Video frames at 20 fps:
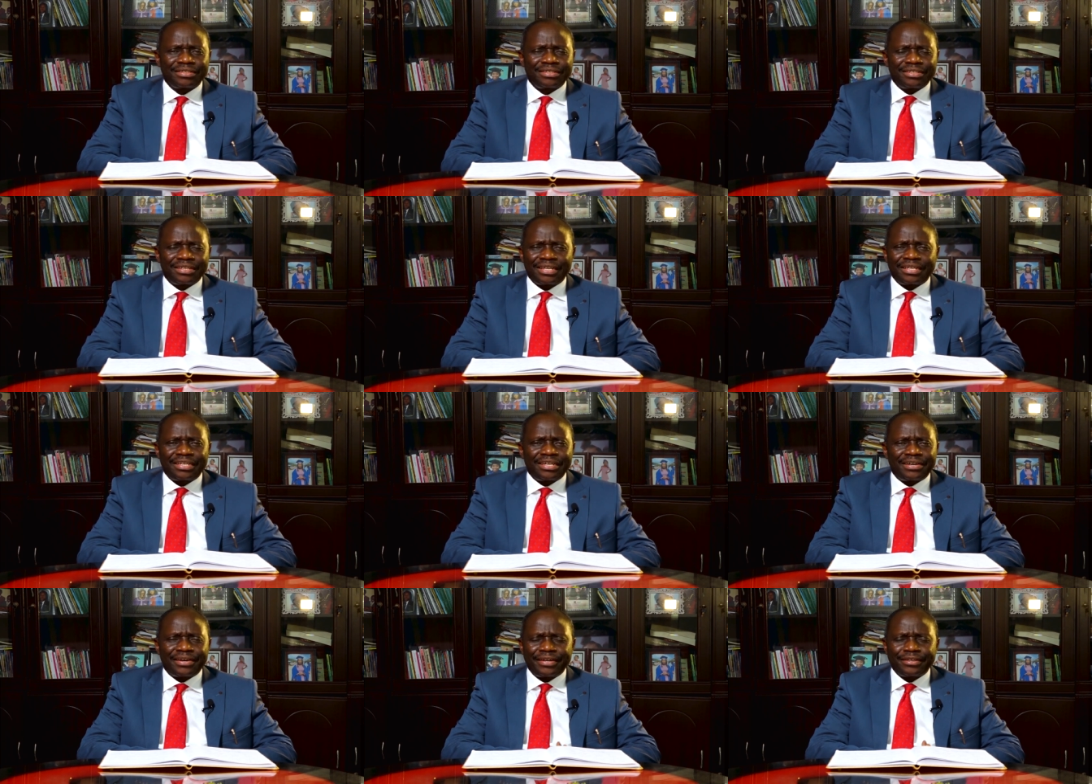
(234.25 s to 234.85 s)
that
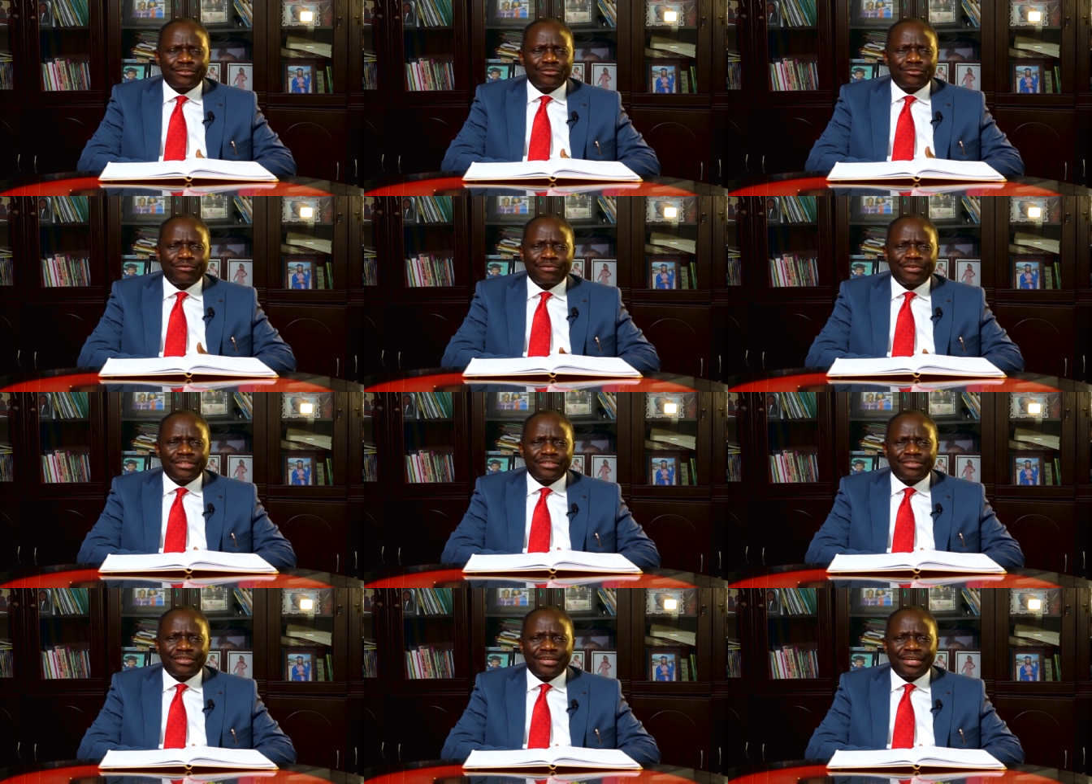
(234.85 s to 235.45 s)
the rest of
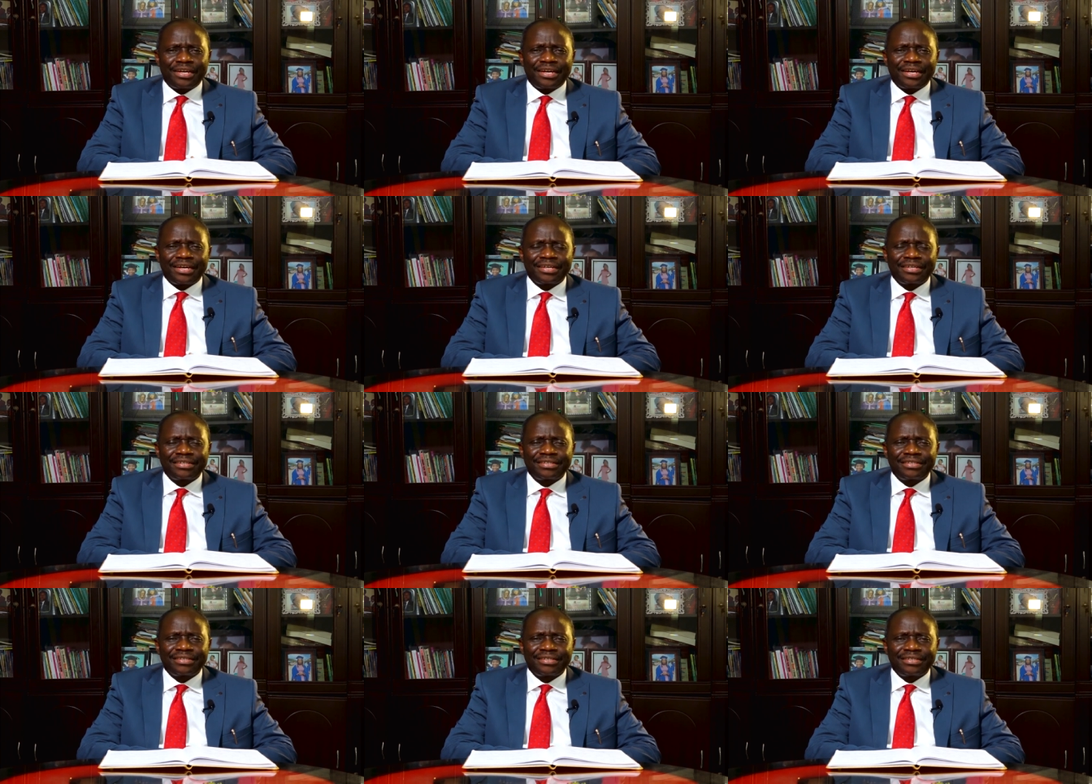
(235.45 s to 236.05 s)
this year
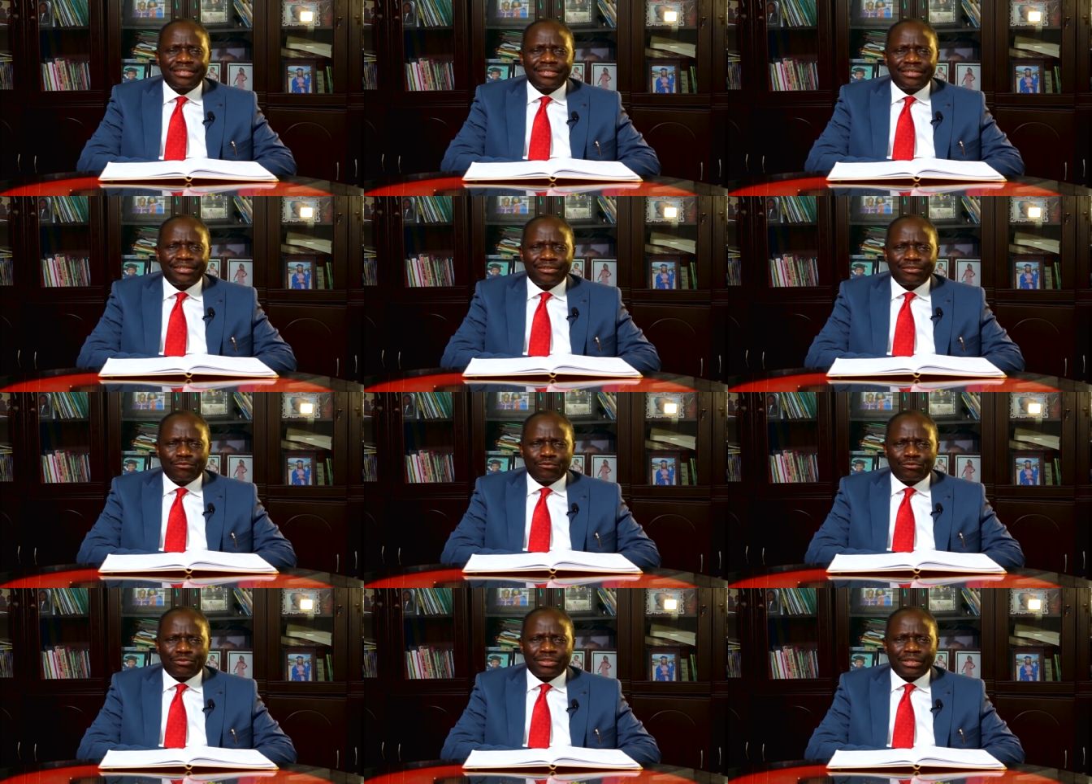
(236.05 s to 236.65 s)

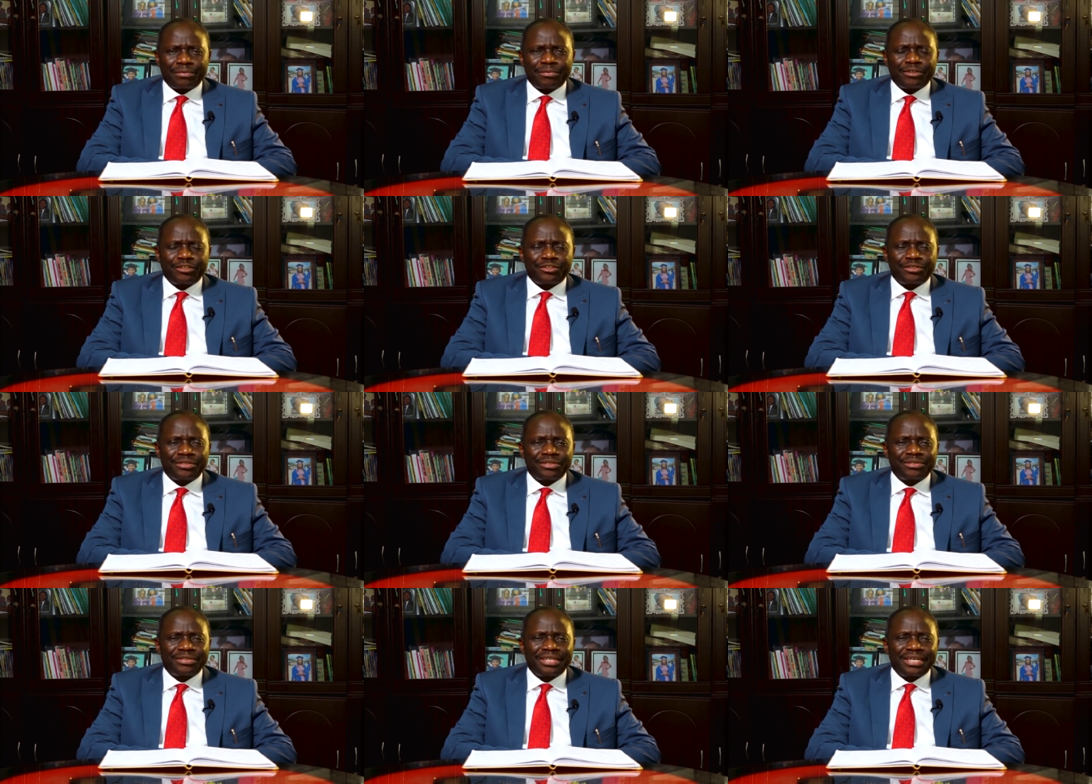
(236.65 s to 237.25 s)
you shall be
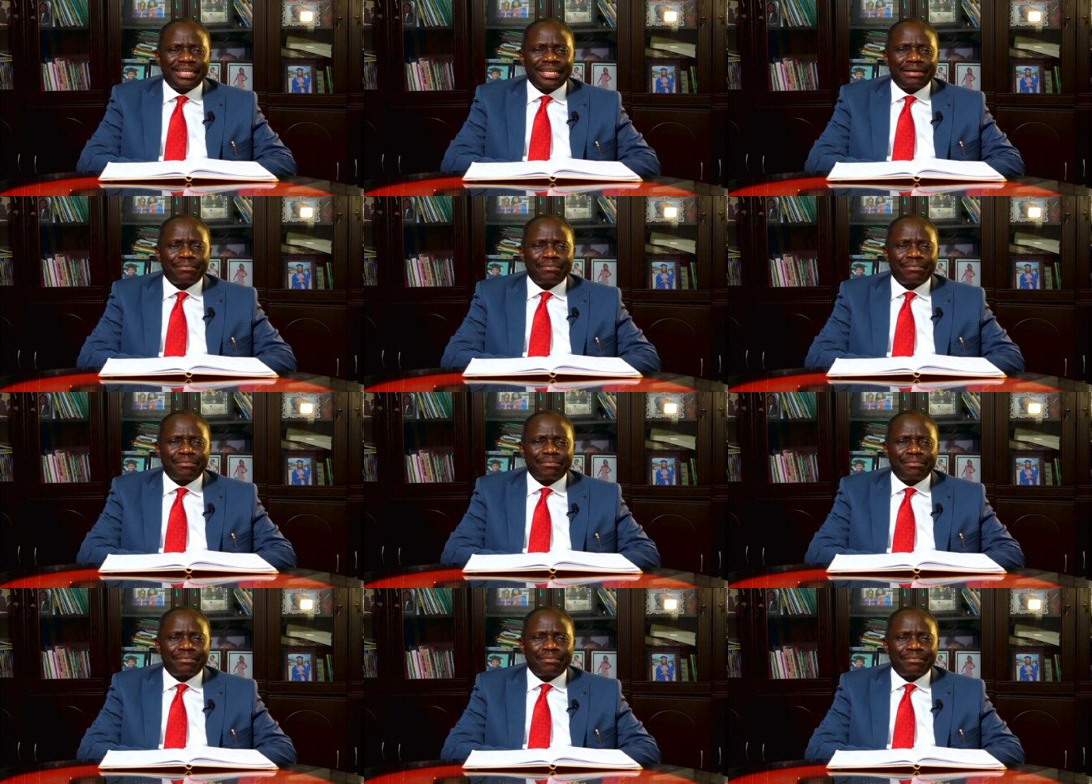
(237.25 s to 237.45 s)
shielded